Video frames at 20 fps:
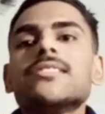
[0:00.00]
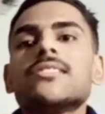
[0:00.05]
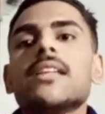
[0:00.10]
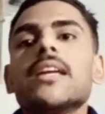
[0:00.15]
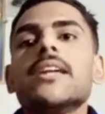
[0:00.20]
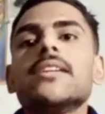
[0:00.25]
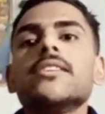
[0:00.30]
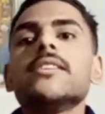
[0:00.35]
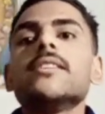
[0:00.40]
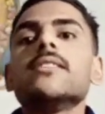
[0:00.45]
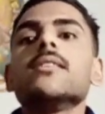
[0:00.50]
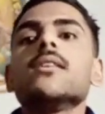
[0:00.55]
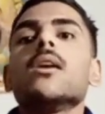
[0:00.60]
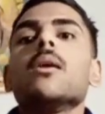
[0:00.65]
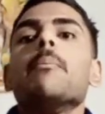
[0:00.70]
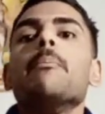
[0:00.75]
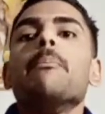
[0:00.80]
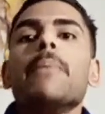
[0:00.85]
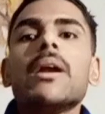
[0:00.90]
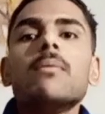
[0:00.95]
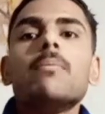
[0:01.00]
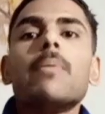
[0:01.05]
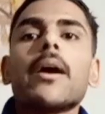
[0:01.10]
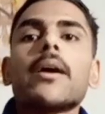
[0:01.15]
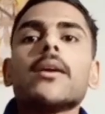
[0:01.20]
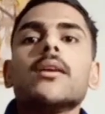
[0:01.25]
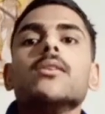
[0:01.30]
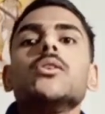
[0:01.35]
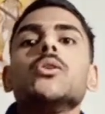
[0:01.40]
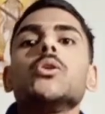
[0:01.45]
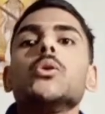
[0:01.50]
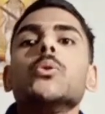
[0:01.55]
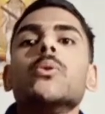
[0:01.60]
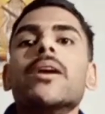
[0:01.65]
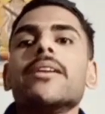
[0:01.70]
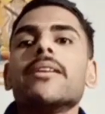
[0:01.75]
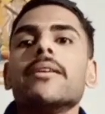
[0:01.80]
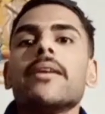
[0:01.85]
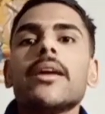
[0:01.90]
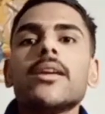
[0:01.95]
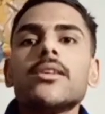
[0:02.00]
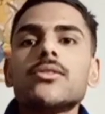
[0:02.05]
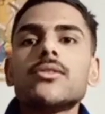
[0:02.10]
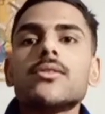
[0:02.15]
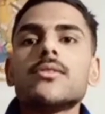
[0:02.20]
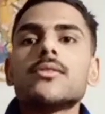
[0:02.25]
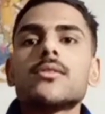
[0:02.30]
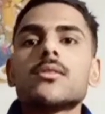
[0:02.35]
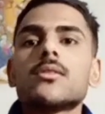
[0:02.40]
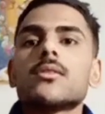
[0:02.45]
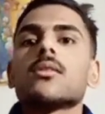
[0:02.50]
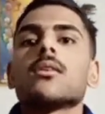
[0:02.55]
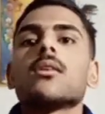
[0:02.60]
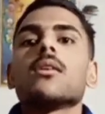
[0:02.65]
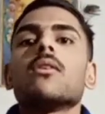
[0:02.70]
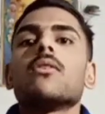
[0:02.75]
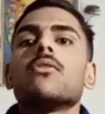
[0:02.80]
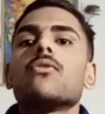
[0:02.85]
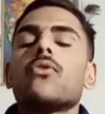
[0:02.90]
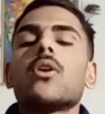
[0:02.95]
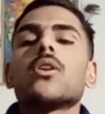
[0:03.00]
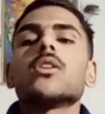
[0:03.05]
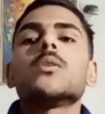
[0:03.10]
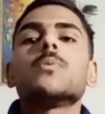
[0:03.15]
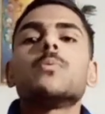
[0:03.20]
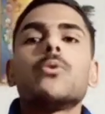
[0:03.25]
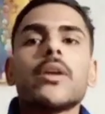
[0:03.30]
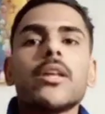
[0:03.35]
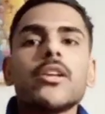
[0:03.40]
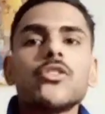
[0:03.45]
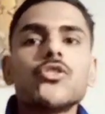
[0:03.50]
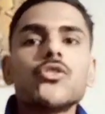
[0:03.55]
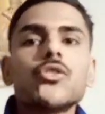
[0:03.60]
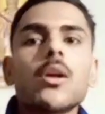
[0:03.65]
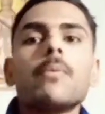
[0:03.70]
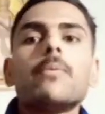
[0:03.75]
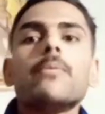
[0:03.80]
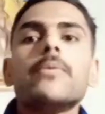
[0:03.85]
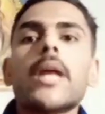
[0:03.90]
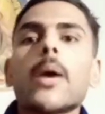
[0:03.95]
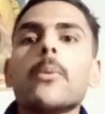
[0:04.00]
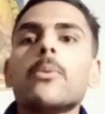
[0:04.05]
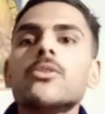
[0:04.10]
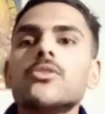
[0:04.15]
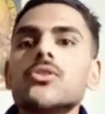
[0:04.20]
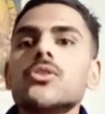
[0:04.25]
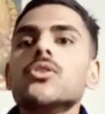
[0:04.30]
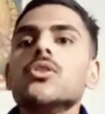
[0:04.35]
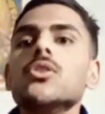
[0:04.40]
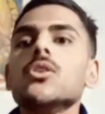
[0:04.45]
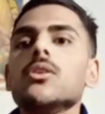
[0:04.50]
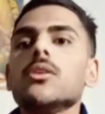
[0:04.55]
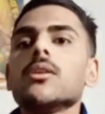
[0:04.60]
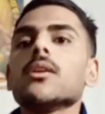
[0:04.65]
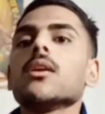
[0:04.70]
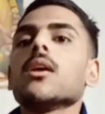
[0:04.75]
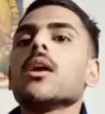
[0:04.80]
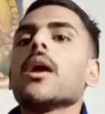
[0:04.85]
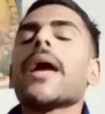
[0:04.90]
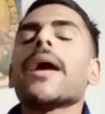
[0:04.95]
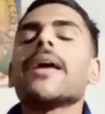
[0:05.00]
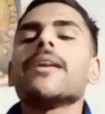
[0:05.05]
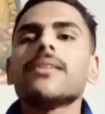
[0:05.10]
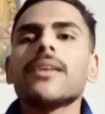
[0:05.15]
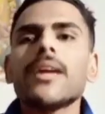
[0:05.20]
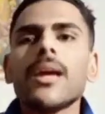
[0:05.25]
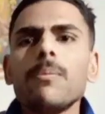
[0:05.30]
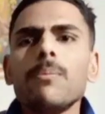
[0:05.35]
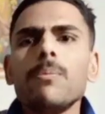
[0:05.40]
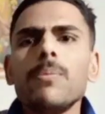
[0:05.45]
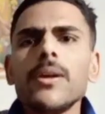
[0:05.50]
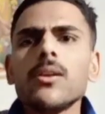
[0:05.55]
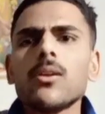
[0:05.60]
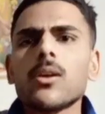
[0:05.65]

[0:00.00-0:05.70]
legislated made by United Nations for the protection of diversity and